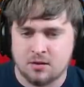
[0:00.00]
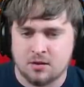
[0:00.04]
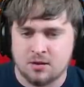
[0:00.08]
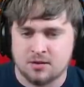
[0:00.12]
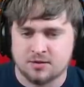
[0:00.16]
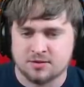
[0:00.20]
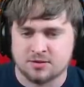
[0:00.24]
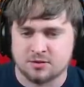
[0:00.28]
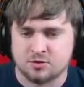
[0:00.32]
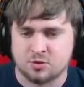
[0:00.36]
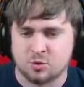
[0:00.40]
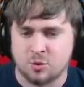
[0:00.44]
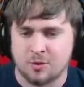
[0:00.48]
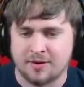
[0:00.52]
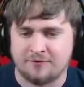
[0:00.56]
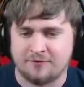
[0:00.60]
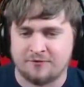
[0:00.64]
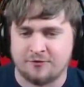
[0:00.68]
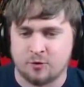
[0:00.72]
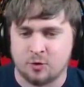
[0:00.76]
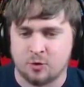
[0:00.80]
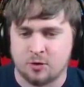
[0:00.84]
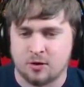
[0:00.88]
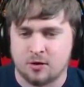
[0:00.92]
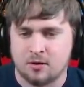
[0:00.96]
So
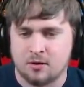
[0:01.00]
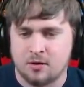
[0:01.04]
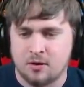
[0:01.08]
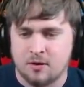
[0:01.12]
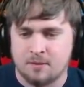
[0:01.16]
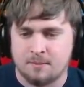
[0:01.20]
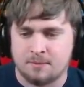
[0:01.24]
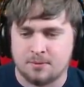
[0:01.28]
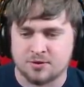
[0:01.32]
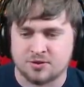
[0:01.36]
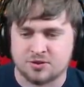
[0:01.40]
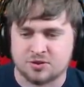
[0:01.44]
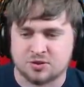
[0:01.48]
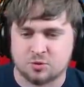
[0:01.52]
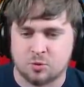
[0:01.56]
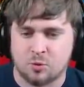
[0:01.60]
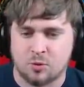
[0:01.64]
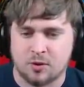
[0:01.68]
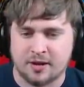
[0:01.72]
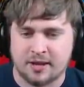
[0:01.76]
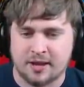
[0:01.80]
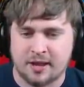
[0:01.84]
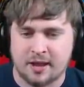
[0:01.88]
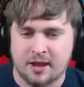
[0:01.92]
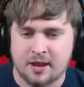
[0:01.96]
24 plus
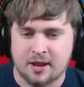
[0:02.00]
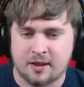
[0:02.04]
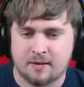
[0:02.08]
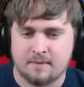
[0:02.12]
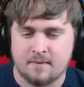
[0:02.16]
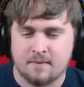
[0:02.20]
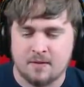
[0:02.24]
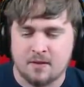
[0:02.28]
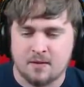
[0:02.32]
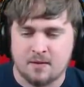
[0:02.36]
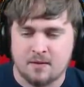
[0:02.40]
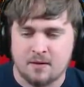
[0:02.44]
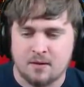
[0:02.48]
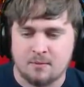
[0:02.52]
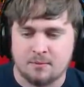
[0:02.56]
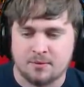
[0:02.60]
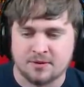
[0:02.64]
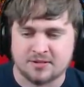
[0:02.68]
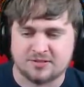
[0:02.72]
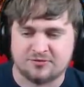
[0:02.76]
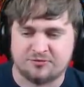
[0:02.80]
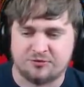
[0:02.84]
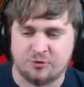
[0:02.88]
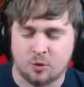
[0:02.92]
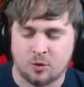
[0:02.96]
28
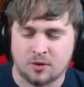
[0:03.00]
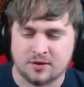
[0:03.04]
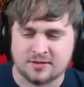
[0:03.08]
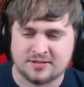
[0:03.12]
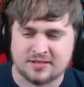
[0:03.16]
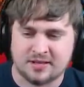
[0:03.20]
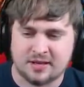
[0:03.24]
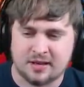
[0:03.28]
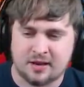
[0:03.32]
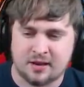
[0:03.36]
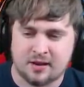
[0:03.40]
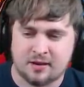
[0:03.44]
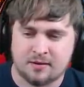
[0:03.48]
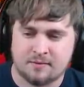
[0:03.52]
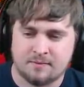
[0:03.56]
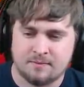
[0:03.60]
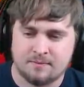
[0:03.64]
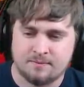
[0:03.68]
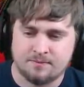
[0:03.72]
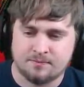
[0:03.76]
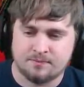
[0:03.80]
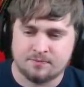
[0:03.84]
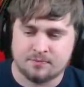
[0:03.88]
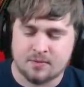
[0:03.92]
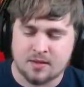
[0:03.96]
plus 14.
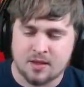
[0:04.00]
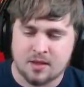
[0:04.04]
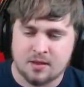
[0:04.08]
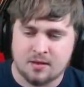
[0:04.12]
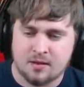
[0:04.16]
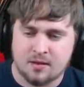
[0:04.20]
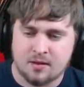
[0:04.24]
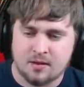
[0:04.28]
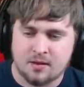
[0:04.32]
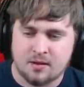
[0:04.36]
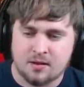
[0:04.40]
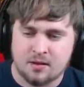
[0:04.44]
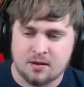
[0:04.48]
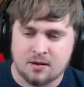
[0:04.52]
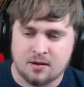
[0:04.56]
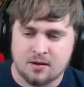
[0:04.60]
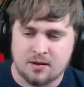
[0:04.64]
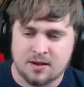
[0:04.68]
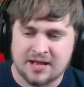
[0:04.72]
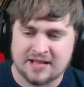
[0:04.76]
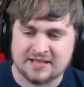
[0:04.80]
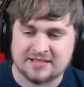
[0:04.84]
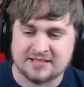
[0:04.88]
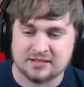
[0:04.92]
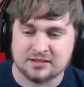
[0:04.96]

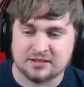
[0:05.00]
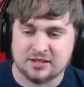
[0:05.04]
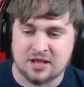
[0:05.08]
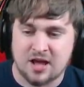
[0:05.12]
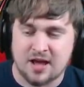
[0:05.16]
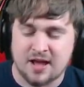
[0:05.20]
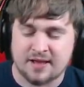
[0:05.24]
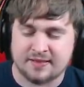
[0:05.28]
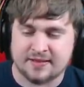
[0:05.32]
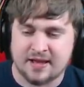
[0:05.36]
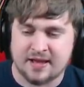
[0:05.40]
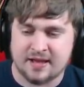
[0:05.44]
That's a lot. That